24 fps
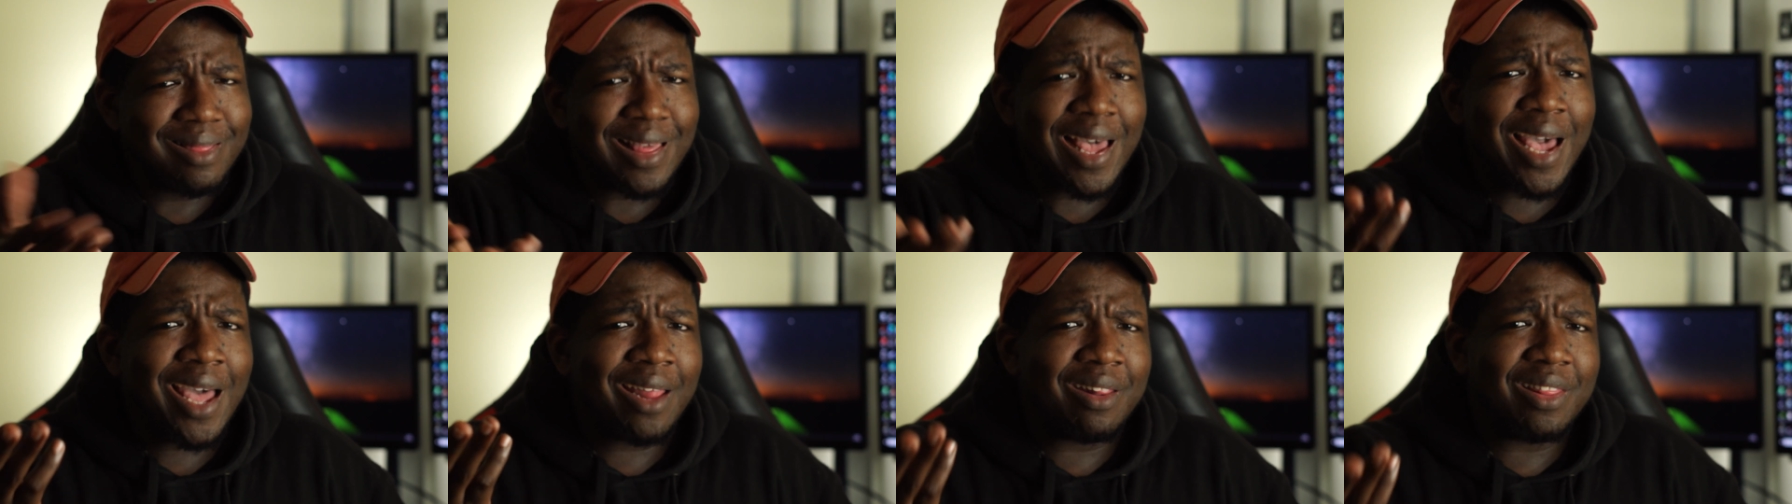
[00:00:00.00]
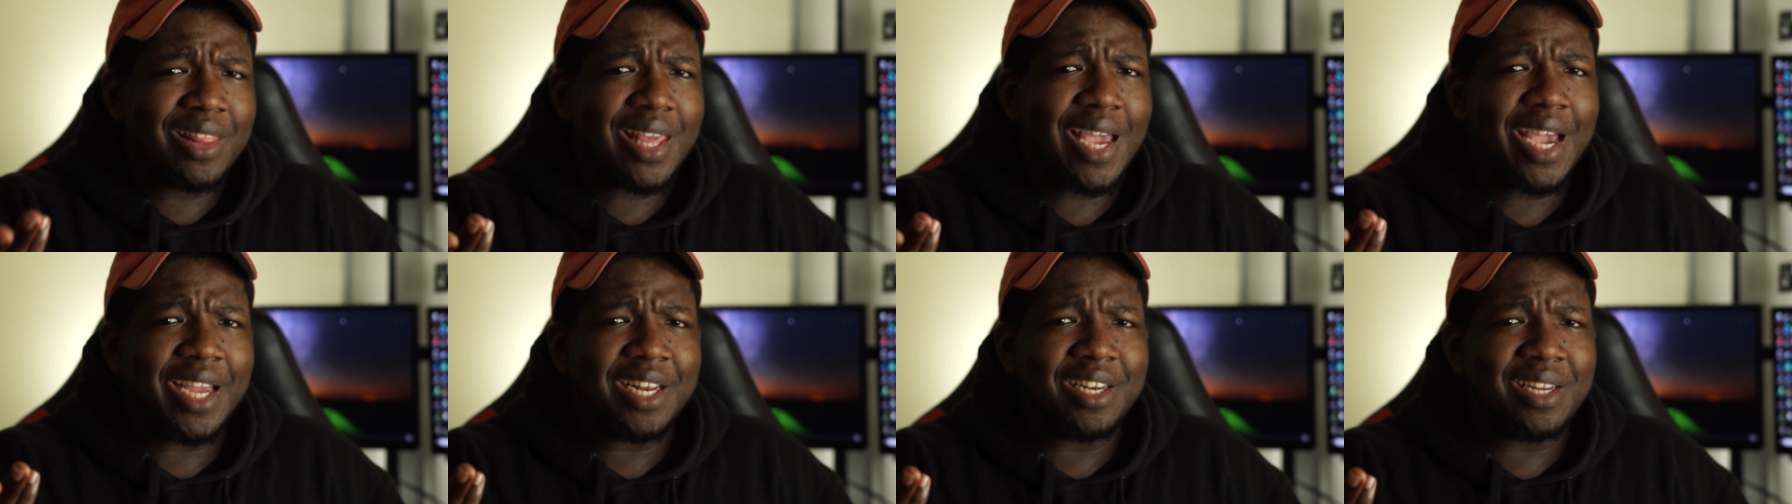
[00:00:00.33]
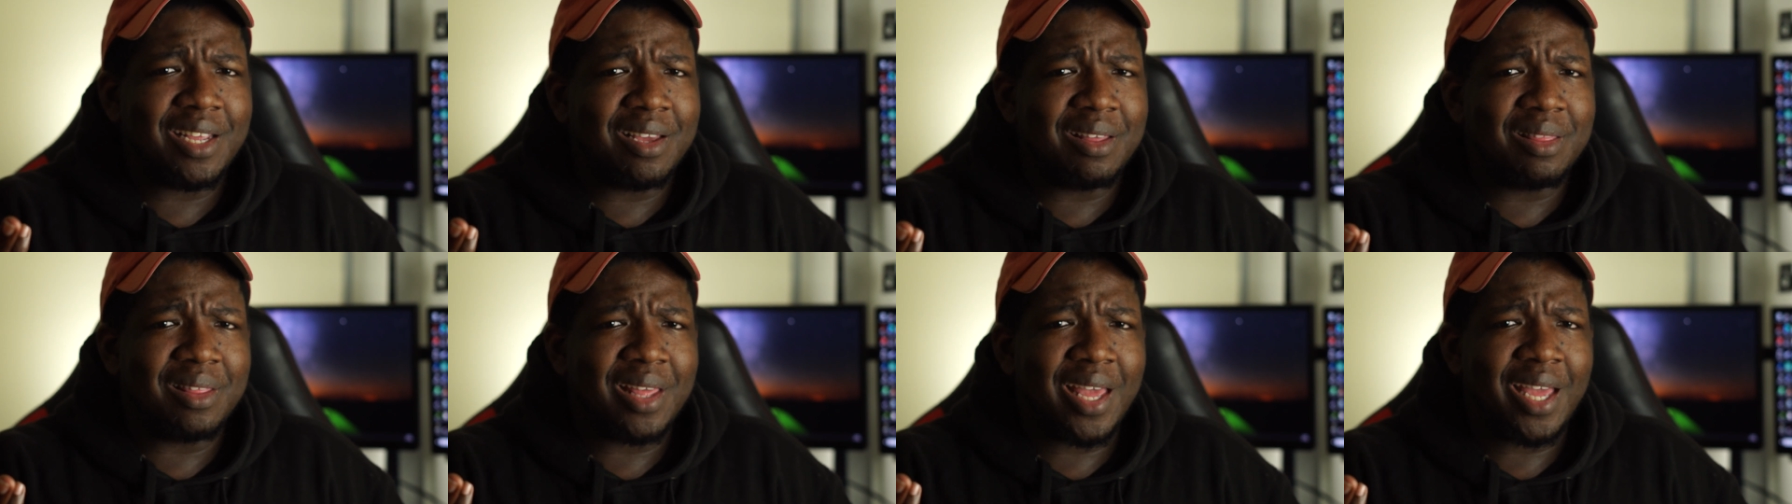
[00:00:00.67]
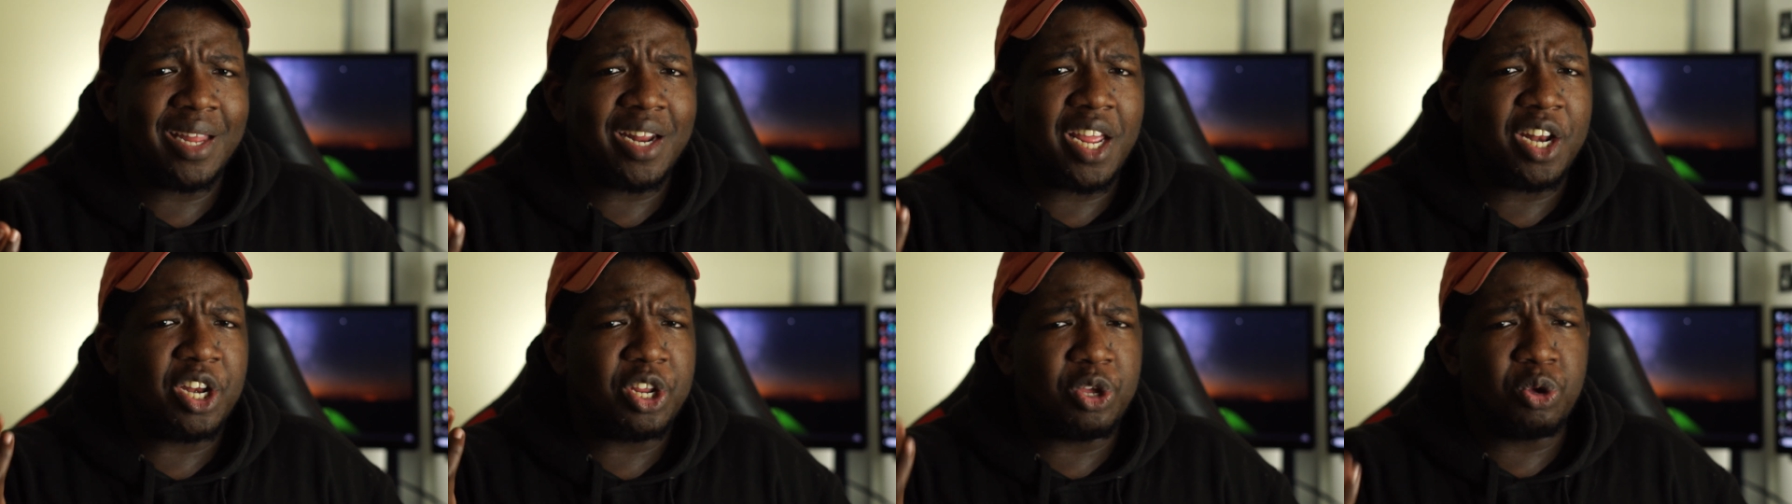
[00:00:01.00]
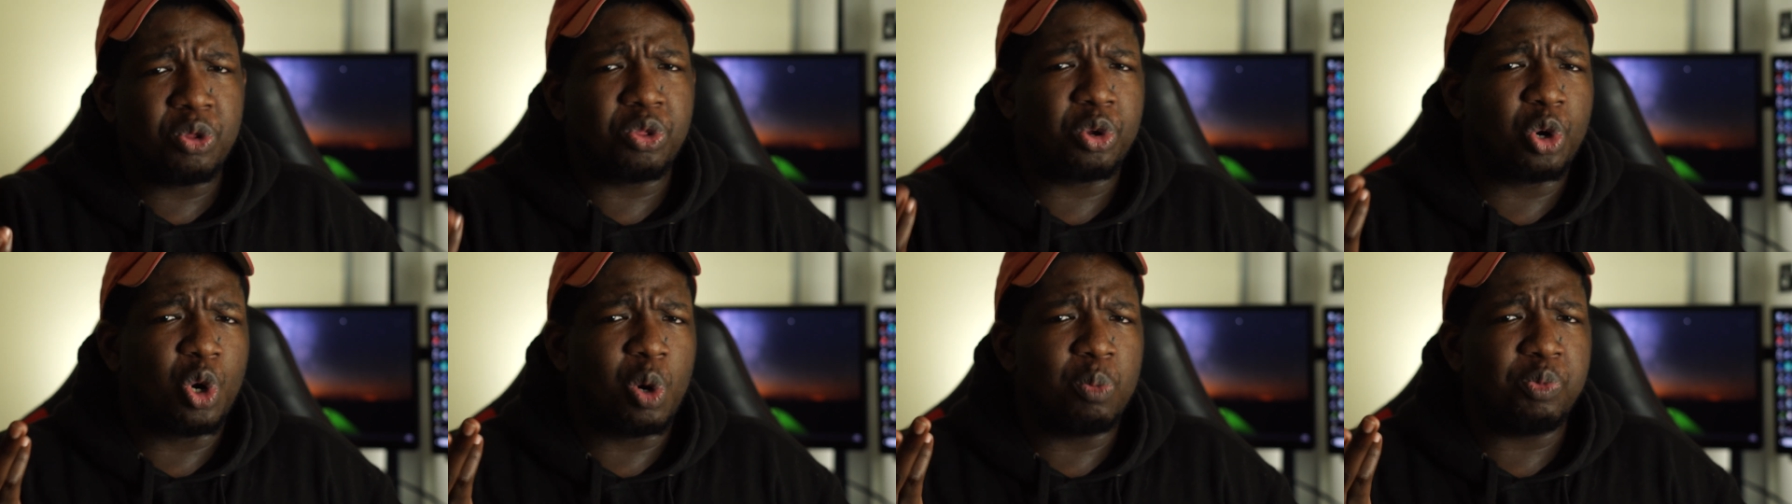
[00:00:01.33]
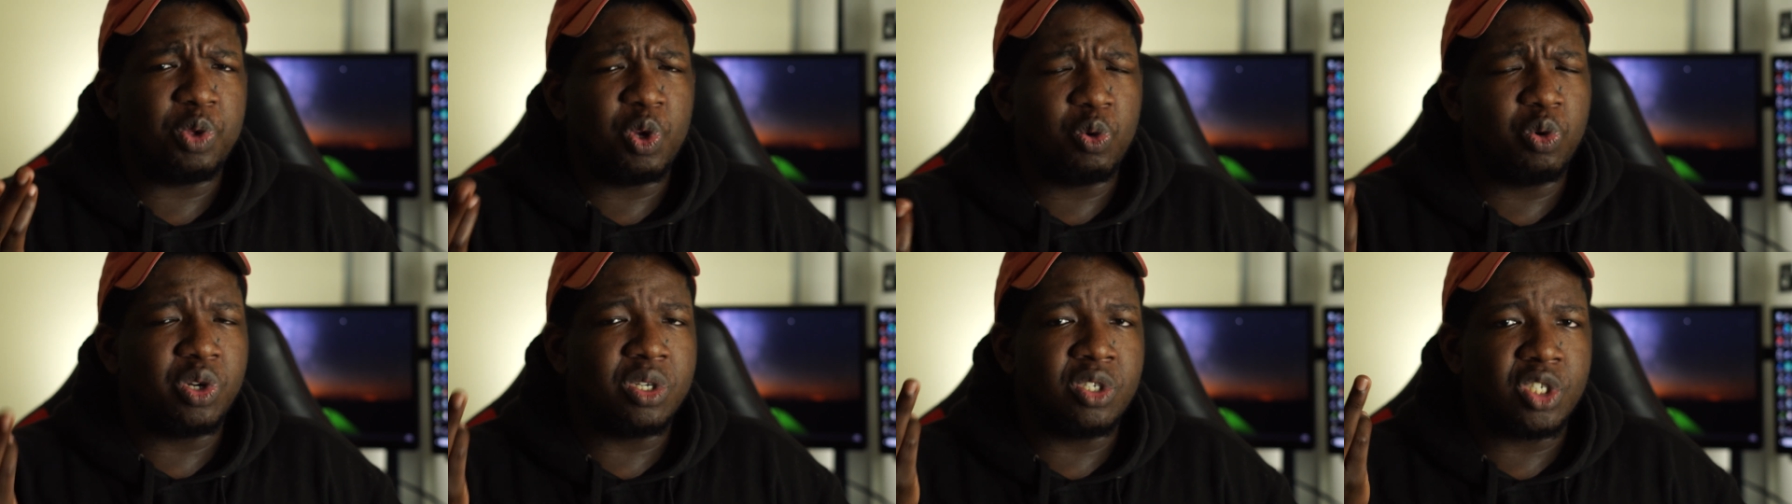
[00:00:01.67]
That and the idea that in youth group
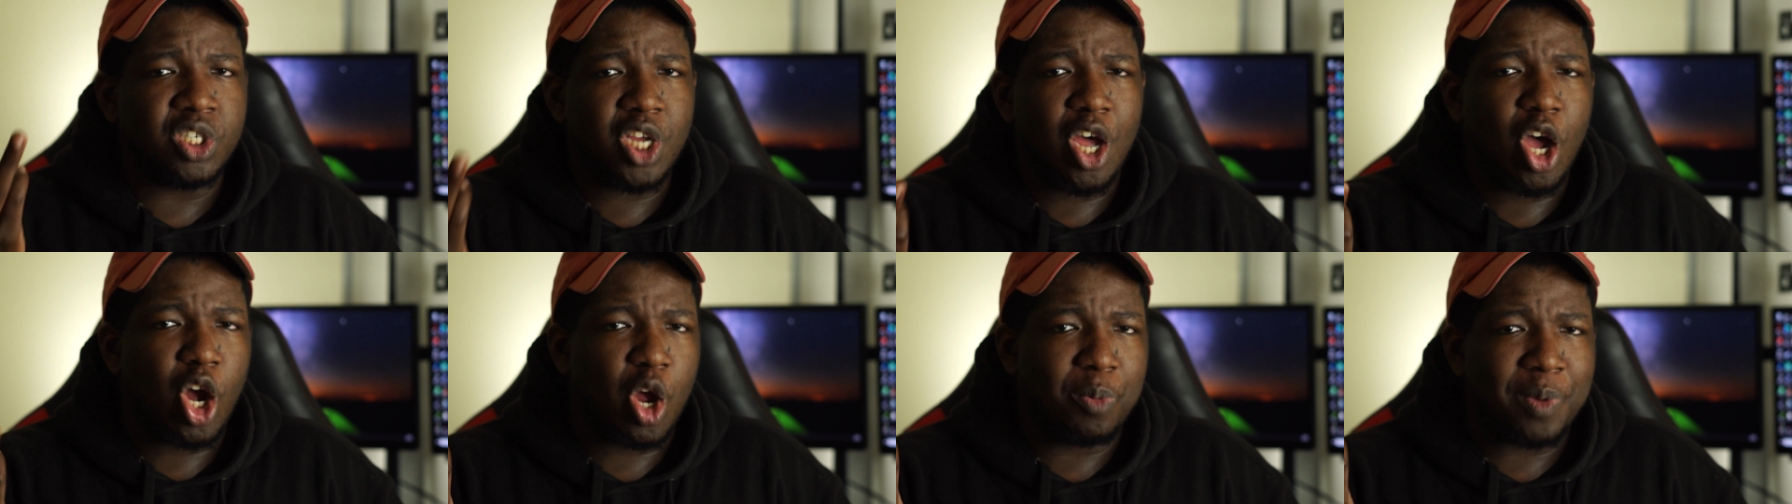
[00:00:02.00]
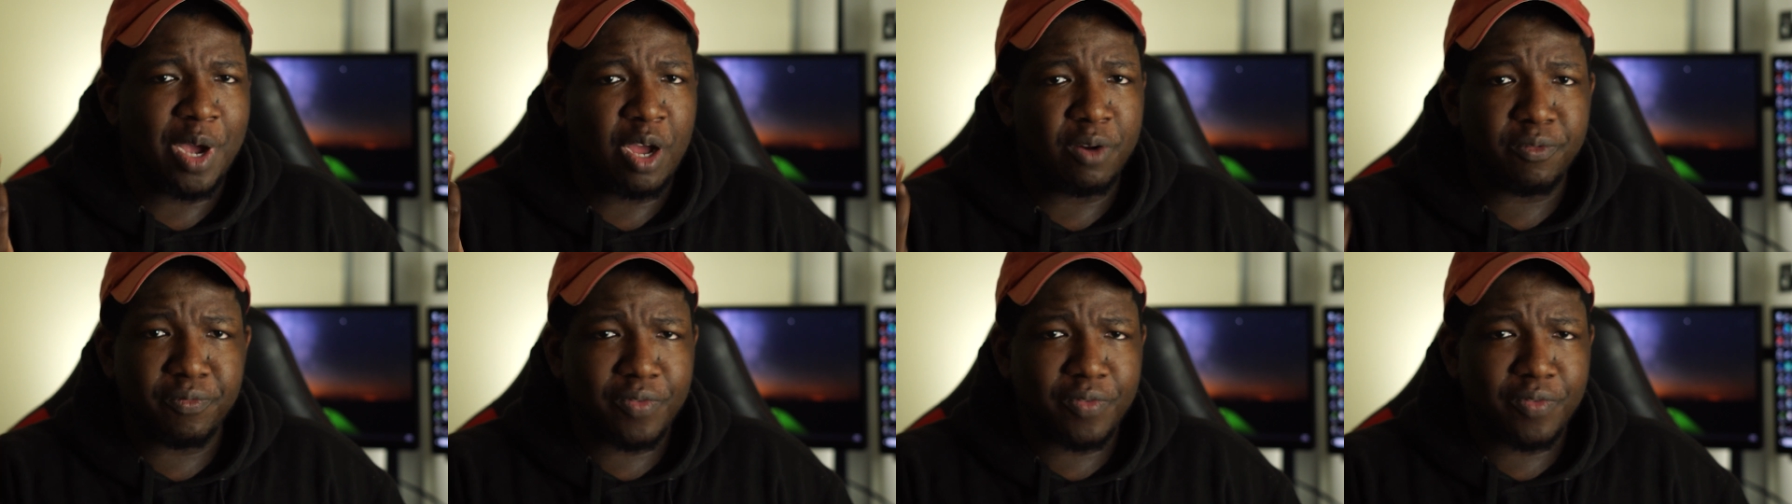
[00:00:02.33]
you wouldn't talk about